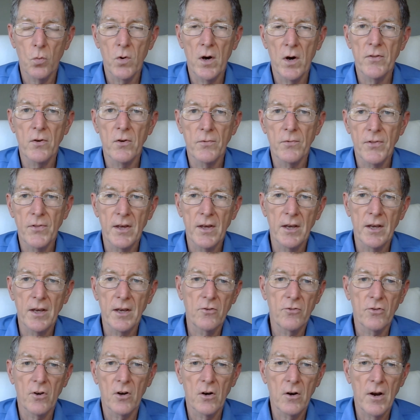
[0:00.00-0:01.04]
whether
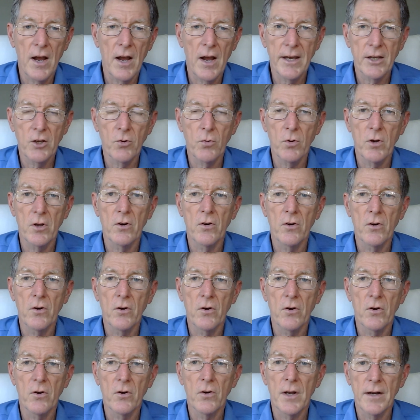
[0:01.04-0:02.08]
things are accurate or
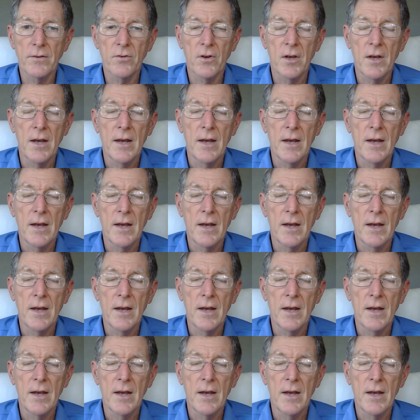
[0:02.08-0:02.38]
not.